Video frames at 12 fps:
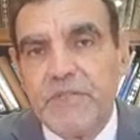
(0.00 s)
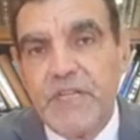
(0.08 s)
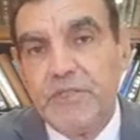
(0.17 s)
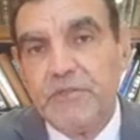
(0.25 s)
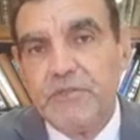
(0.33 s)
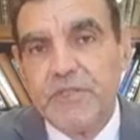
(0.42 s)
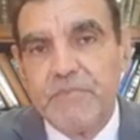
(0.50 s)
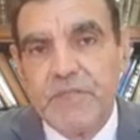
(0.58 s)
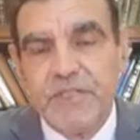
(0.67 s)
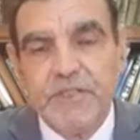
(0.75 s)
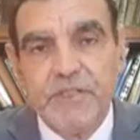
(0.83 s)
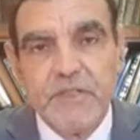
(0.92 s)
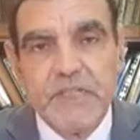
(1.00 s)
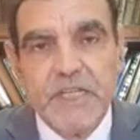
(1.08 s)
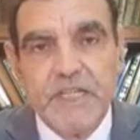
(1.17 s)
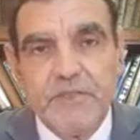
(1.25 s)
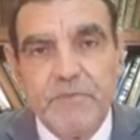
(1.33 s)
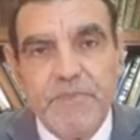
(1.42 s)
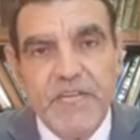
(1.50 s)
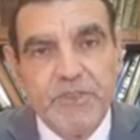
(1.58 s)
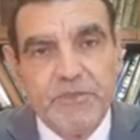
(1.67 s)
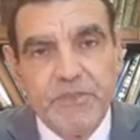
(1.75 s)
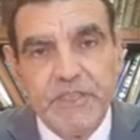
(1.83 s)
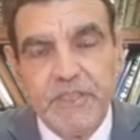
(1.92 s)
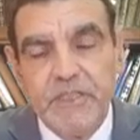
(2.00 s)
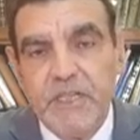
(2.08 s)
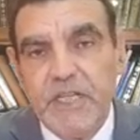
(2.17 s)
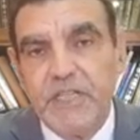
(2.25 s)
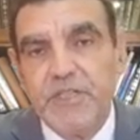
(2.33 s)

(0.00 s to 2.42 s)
dangerous materials like the battery